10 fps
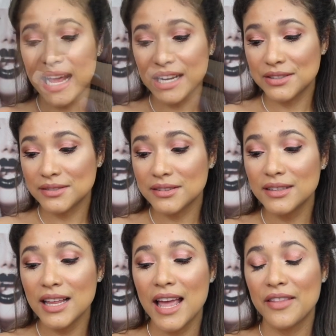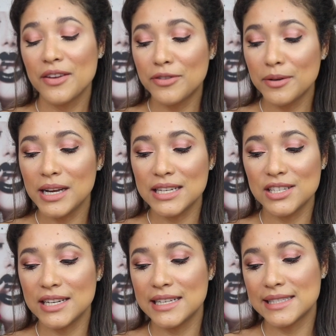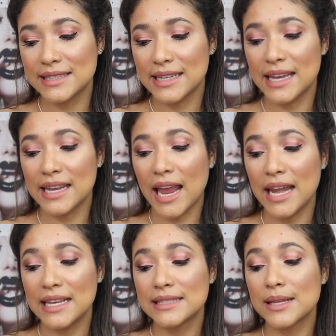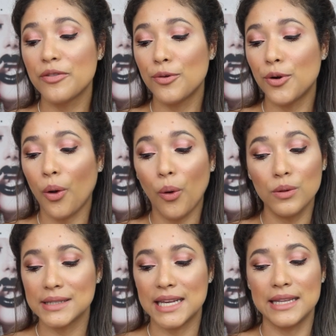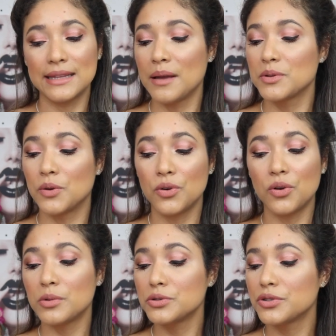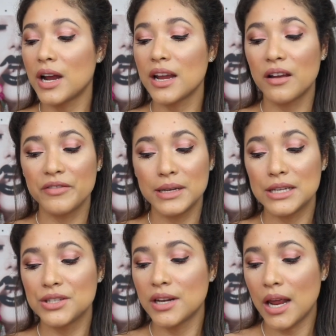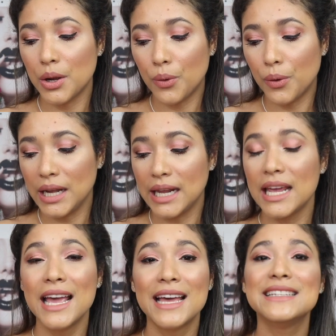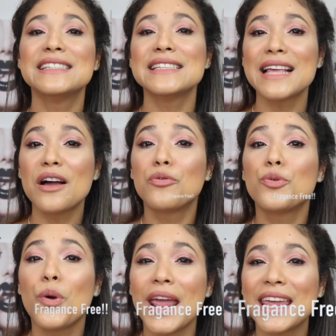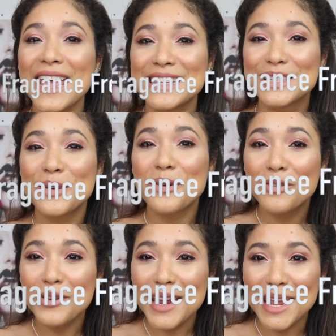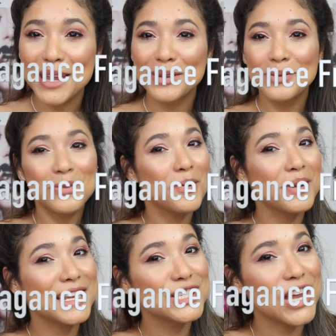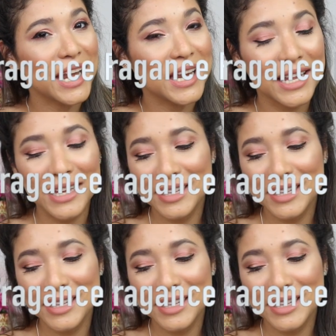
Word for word: natural the formulation is thick and it's for all skin types. So normal, dry, combination, and oily. This is a fragrance-free foundation.